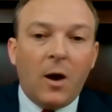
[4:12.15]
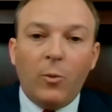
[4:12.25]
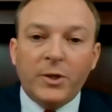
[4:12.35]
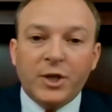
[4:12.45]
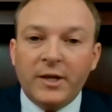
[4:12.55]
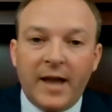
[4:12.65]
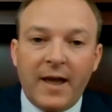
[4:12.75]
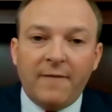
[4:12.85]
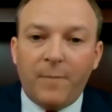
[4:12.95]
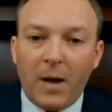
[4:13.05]
We shouldn't
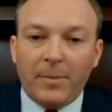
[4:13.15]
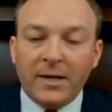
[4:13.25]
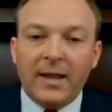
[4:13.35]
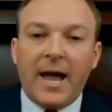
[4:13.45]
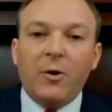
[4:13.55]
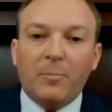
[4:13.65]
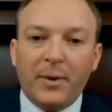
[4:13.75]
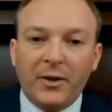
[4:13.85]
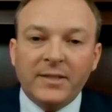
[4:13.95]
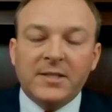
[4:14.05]
have been allowing
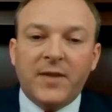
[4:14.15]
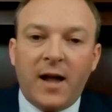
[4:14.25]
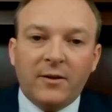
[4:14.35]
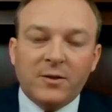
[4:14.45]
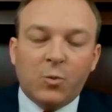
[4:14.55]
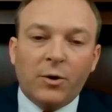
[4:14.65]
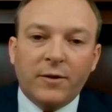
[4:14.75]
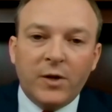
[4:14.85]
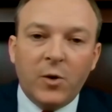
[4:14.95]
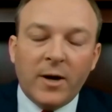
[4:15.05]
billions of dollars worth
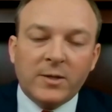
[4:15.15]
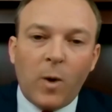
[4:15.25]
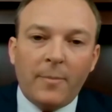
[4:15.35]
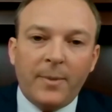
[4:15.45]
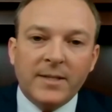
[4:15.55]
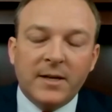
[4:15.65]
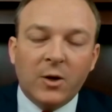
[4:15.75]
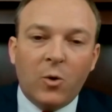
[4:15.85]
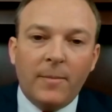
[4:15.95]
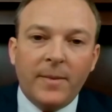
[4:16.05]
of U.S. weapons and
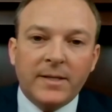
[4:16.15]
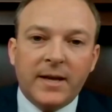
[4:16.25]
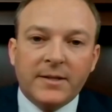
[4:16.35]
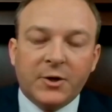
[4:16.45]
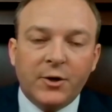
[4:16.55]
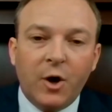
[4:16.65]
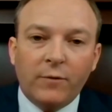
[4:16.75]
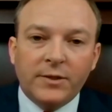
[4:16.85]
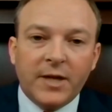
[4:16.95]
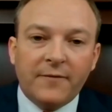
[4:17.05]
equipment to get turned
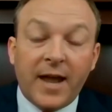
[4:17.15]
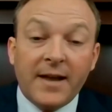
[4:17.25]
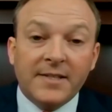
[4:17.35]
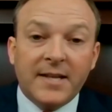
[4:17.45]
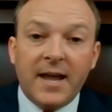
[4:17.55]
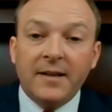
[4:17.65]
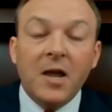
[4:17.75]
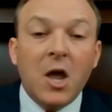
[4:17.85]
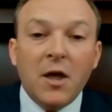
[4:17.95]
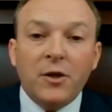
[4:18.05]
over to Afghanistan.
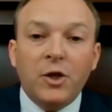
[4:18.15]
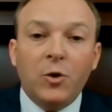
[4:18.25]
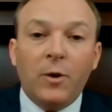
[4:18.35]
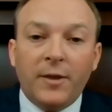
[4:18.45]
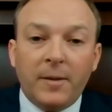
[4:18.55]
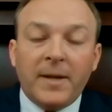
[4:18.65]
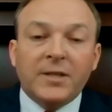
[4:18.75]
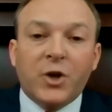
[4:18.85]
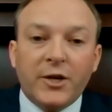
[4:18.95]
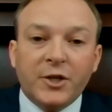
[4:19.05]
The
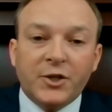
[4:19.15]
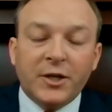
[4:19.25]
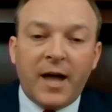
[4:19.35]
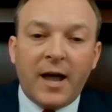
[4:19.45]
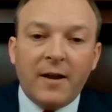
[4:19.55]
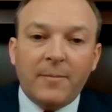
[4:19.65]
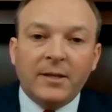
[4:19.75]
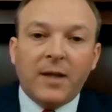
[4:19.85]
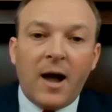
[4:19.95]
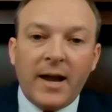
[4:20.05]
administration should not have been
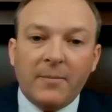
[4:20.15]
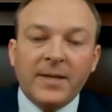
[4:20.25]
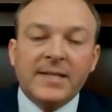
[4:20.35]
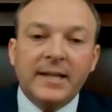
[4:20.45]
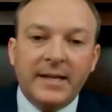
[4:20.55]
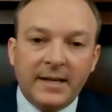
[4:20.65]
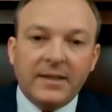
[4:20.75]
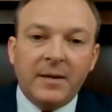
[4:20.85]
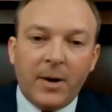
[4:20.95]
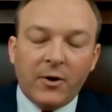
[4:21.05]
lying and misleading
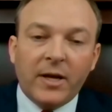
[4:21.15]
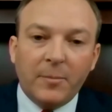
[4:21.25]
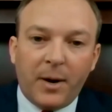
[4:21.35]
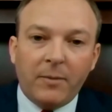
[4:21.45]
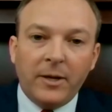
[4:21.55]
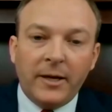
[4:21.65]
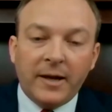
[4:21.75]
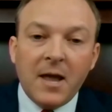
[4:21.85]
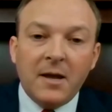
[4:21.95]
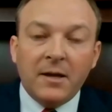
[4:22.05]
the American public,
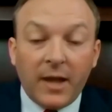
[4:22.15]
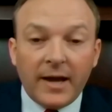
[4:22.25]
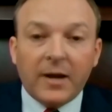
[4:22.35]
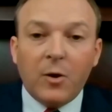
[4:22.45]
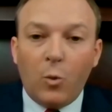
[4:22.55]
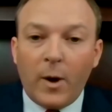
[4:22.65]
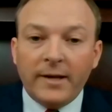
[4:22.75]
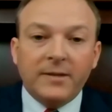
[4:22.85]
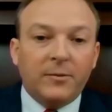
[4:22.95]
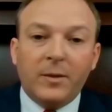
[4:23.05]
like
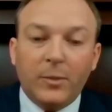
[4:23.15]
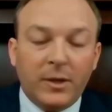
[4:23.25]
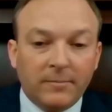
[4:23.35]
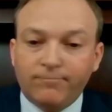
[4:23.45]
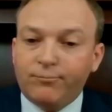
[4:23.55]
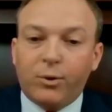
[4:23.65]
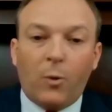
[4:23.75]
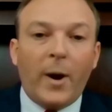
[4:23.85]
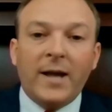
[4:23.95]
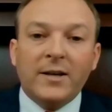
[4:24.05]
when the
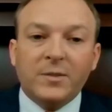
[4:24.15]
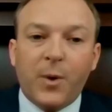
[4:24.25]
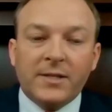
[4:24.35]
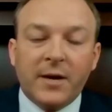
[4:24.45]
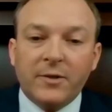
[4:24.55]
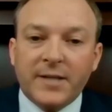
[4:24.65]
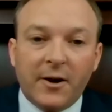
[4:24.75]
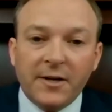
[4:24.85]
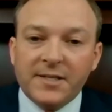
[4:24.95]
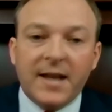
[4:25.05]
White House press
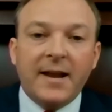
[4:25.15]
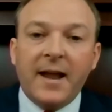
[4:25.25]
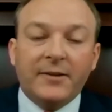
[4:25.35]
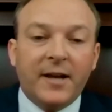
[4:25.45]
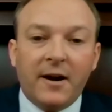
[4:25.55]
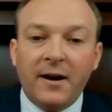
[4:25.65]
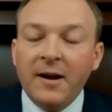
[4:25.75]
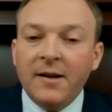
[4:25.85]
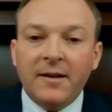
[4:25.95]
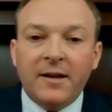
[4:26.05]
secretary is standing out there
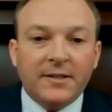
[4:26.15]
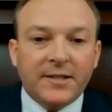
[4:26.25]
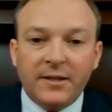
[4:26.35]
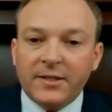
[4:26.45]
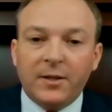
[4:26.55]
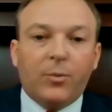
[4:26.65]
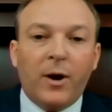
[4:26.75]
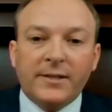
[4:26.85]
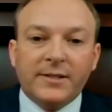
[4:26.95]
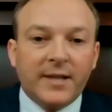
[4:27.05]
to the
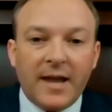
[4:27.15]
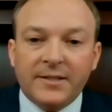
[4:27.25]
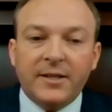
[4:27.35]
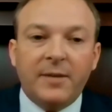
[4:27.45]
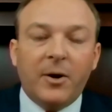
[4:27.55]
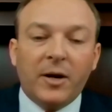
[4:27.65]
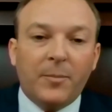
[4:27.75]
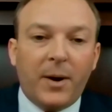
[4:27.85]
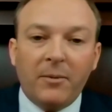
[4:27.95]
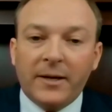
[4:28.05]
press and to the American
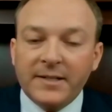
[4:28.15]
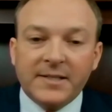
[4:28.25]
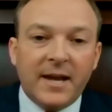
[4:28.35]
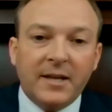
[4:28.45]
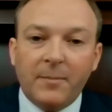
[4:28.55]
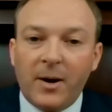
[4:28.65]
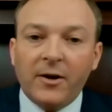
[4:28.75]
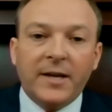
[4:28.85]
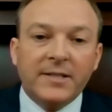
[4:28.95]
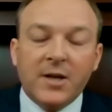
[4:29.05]
public and saying that
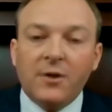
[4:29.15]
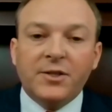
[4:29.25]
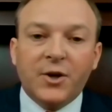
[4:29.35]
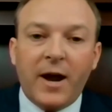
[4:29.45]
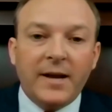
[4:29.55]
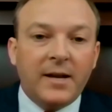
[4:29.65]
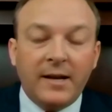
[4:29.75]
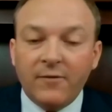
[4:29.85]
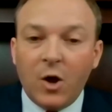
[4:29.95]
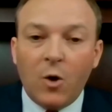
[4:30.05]
Americans aren't stranded,
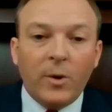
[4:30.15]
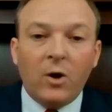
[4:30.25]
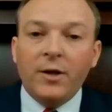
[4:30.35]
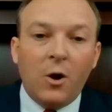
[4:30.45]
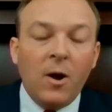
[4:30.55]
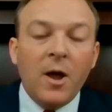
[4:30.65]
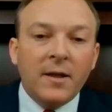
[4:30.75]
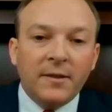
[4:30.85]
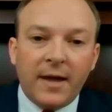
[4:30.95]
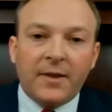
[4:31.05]
even though we all know
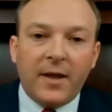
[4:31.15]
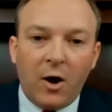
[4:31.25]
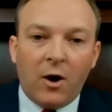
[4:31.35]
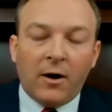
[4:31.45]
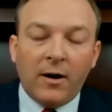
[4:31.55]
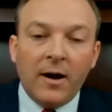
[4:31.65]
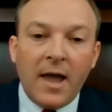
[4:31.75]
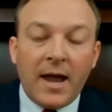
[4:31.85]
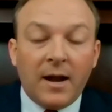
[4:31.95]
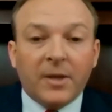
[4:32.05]
that they are.
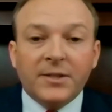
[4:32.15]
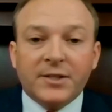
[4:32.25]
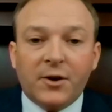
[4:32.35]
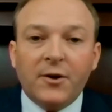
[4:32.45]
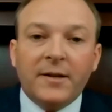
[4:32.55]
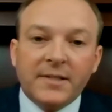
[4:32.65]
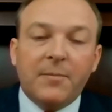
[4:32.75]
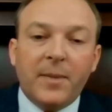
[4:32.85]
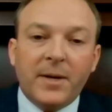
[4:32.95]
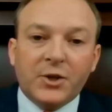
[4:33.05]
And I'm concerned that this
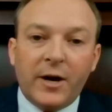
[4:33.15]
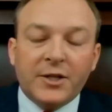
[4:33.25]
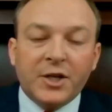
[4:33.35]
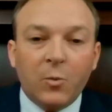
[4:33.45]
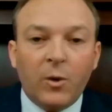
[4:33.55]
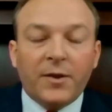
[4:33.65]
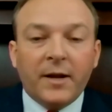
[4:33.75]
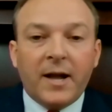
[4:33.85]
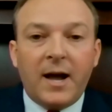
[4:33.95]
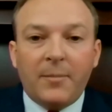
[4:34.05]
administration with
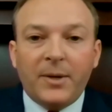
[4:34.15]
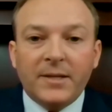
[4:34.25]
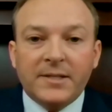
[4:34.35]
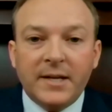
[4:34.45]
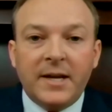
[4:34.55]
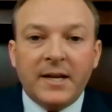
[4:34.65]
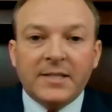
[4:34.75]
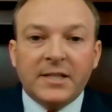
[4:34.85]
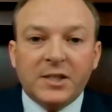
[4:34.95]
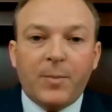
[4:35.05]
incompetency
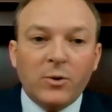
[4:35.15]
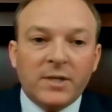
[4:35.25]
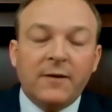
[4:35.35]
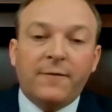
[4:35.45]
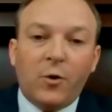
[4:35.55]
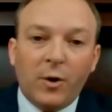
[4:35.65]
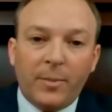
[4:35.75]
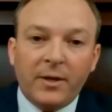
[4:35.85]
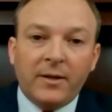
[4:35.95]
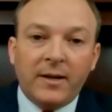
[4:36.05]
is exposing a
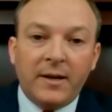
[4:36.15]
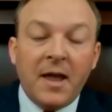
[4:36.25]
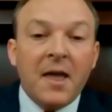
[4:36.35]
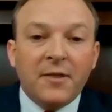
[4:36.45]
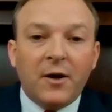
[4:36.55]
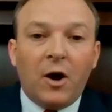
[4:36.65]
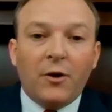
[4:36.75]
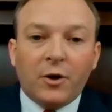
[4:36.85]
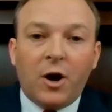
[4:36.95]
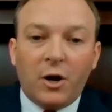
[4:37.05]
vulnerability that
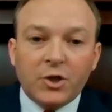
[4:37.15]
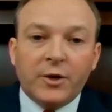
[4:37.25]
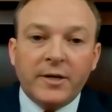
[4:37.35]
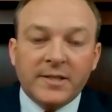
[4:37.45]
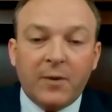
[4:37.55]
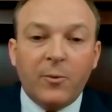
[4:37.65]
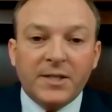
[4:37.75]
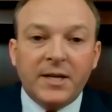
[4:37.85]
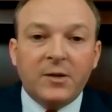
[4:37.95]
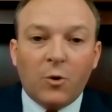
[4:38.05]
other countries, like we
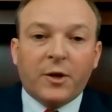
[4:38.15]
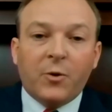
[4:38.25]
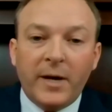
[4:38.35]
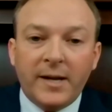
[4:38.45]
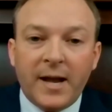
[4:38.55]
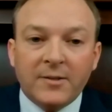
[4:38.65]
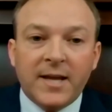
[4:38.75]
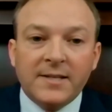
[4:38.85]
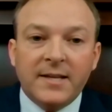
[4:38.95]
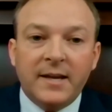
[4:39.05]
see North Korea now
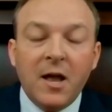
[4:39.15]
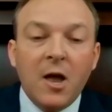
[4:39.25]
testing